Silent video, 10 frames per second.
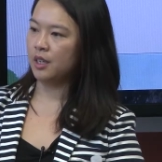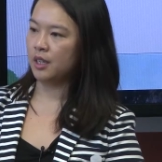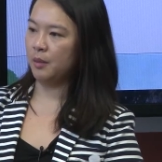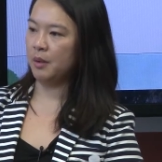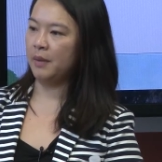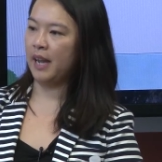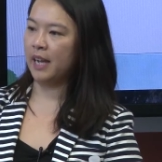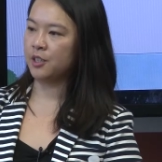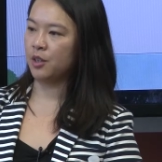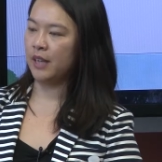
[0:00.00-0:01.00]
coming
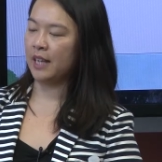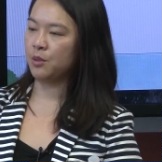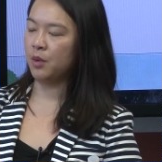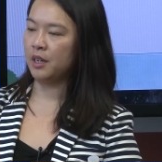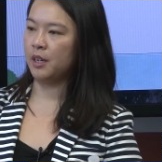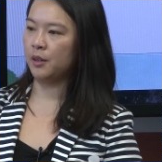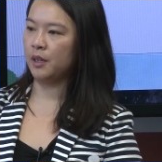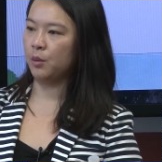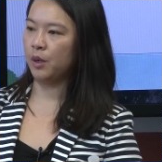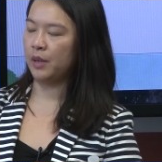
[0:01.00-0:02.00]
back. So that's one
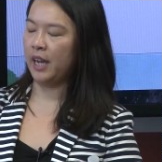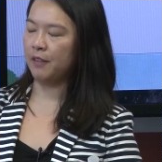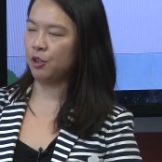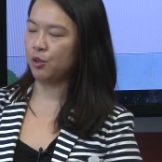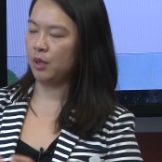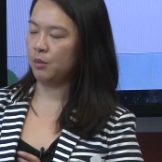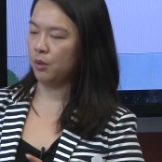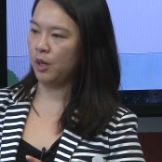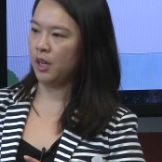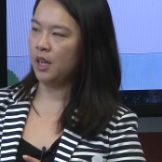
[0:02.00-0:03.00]
area where we have to create
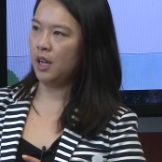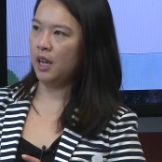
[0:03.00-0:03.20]
more.